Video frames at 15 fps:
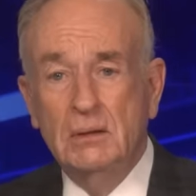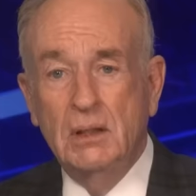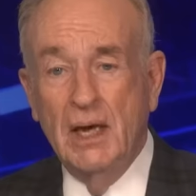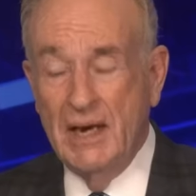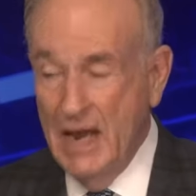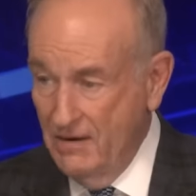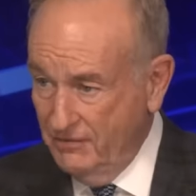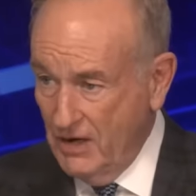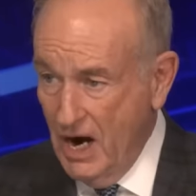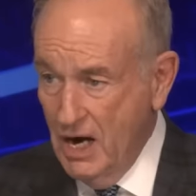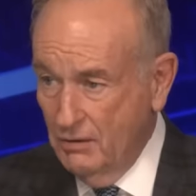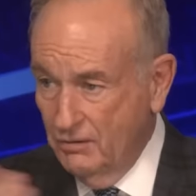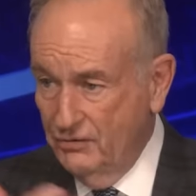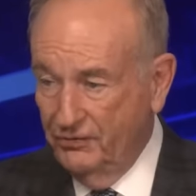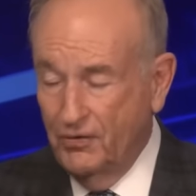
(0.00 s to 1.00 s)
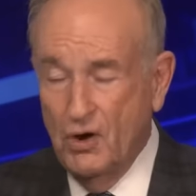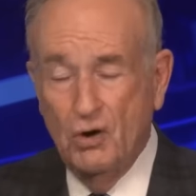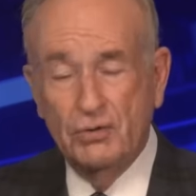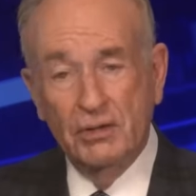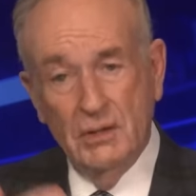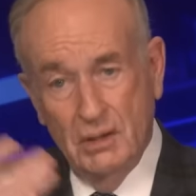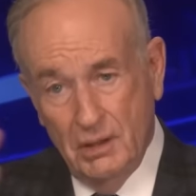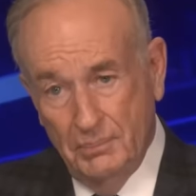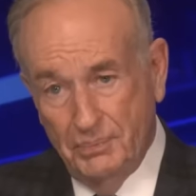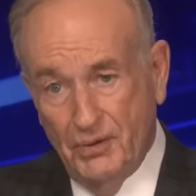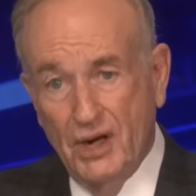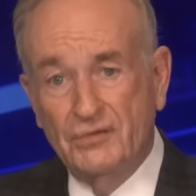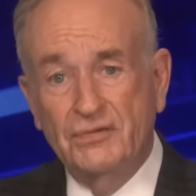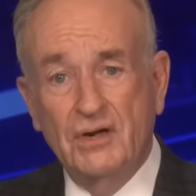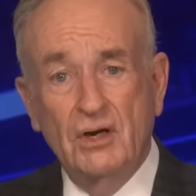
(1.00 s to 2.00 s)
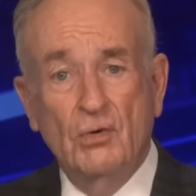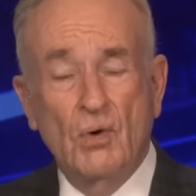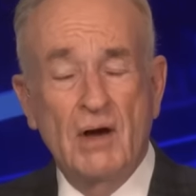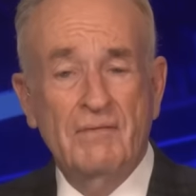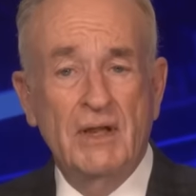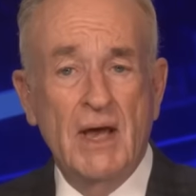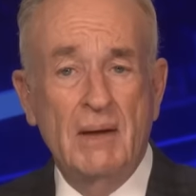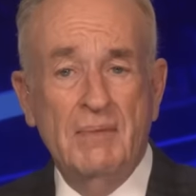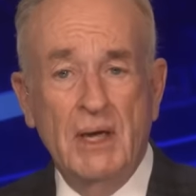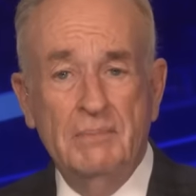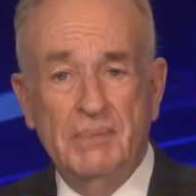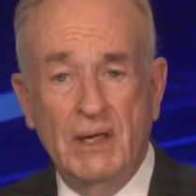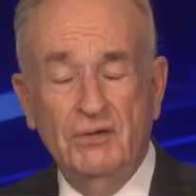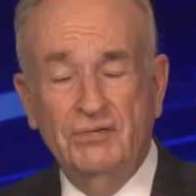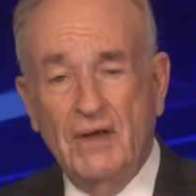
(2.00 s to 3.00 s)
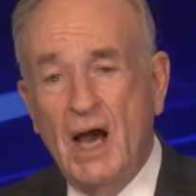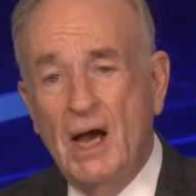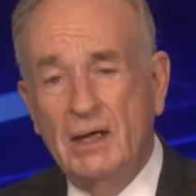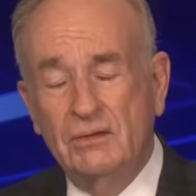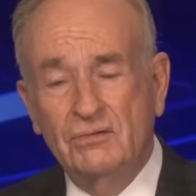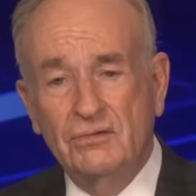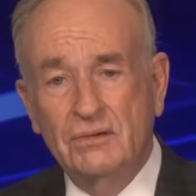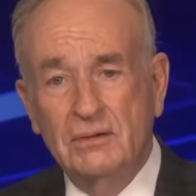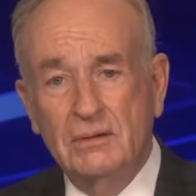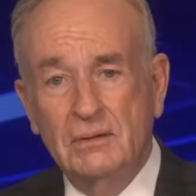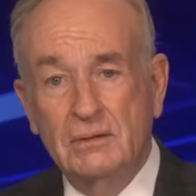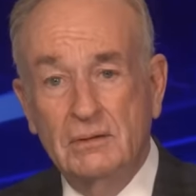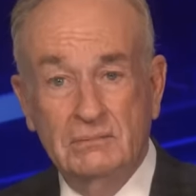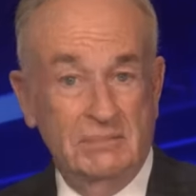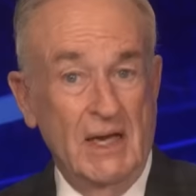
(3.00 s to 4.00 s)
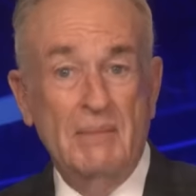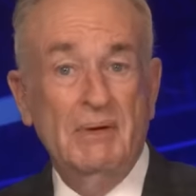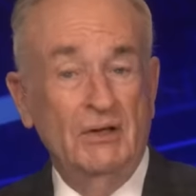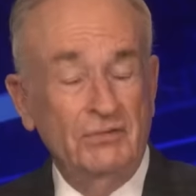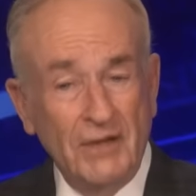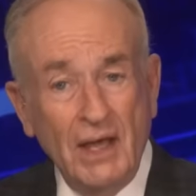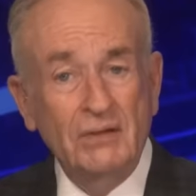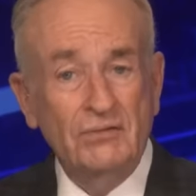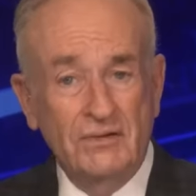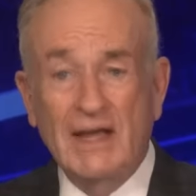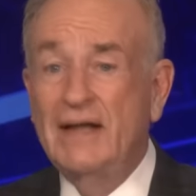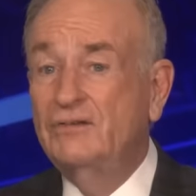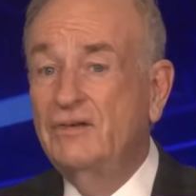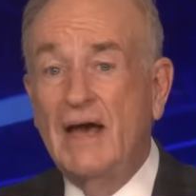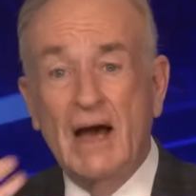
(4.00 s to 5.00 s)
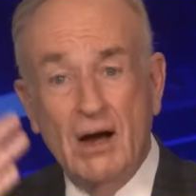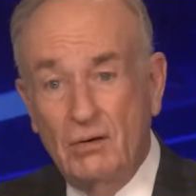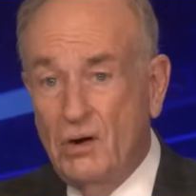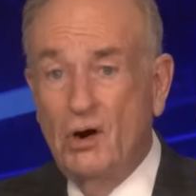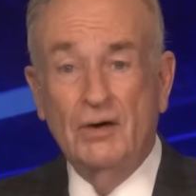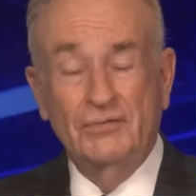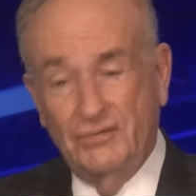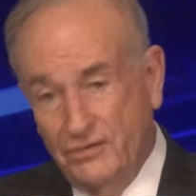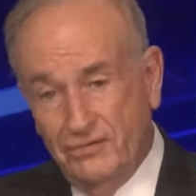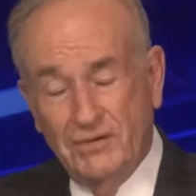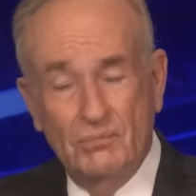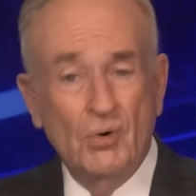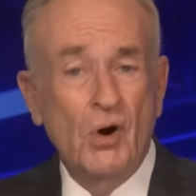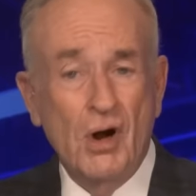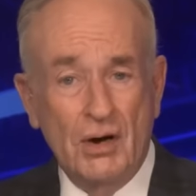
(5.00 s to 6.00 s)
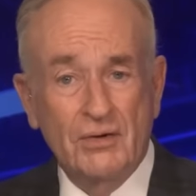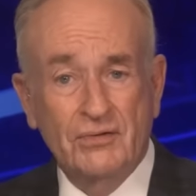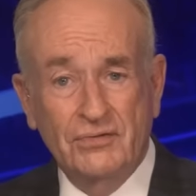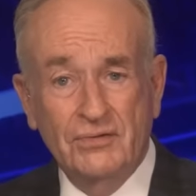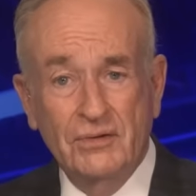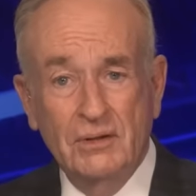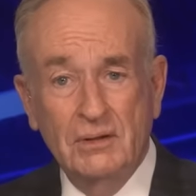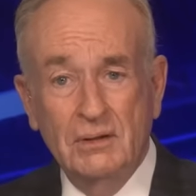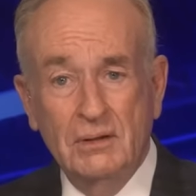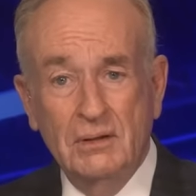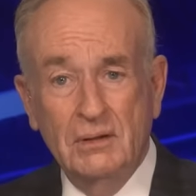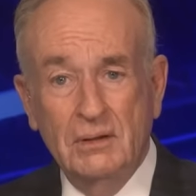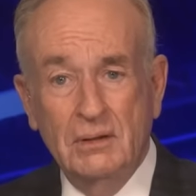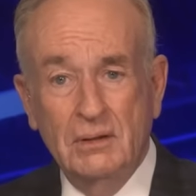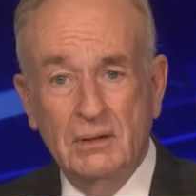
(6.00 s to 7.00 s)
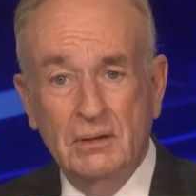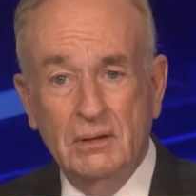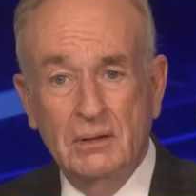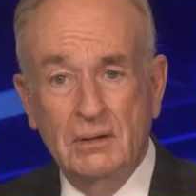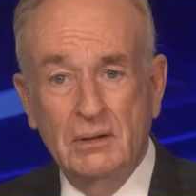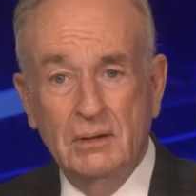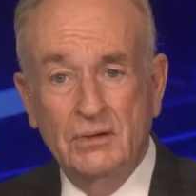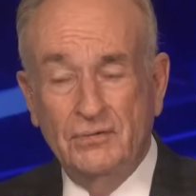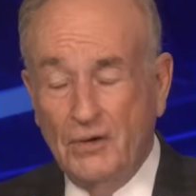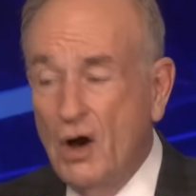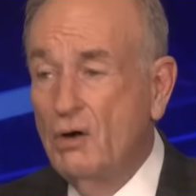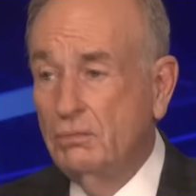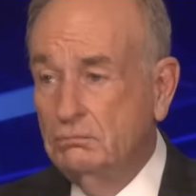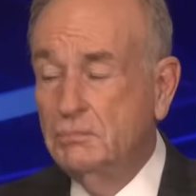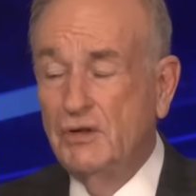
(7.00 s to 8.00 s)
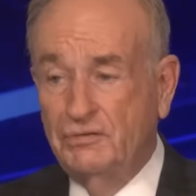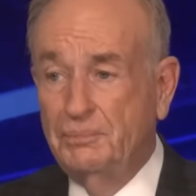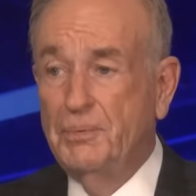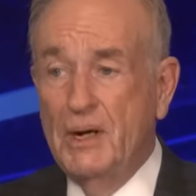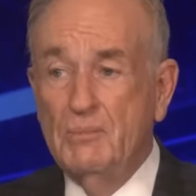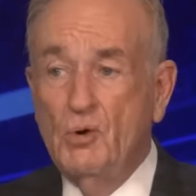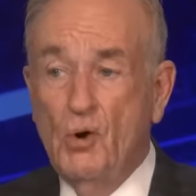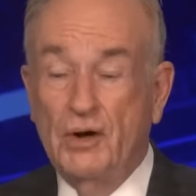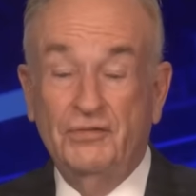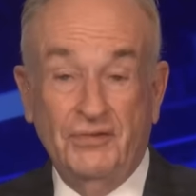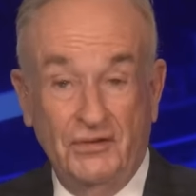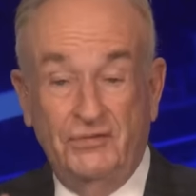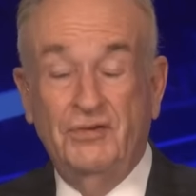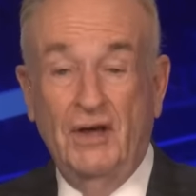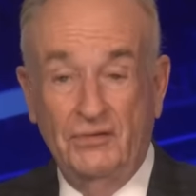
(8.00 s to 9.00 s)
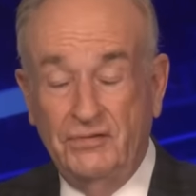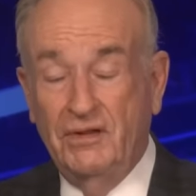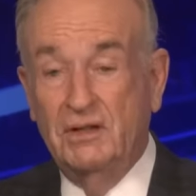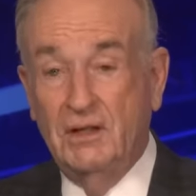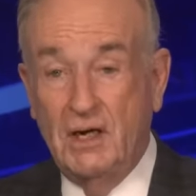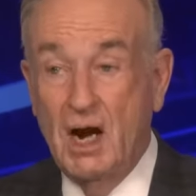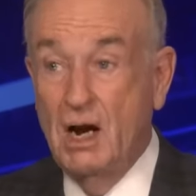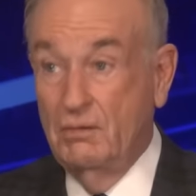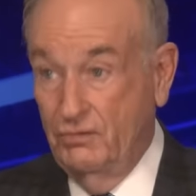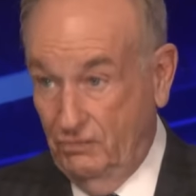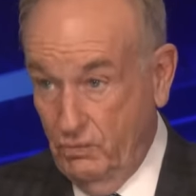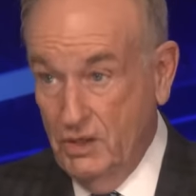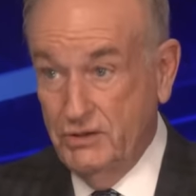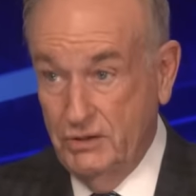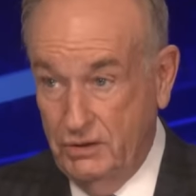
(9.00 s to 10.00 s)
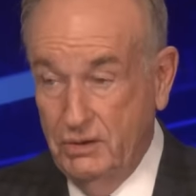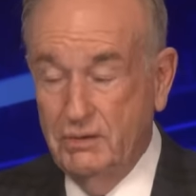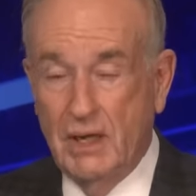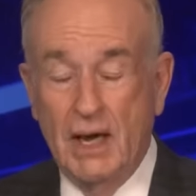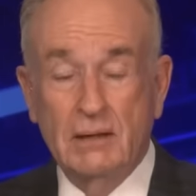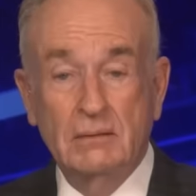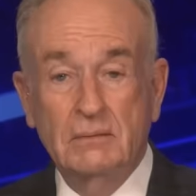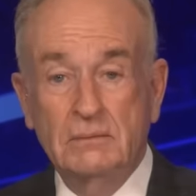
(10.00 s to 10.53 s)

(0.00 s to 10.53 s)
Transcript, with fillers: and have Congress vote and the president, whoever that may be, signs. That makes sense. That's how our system works. So the Supreme Court suggested to Congress, why don't you do that?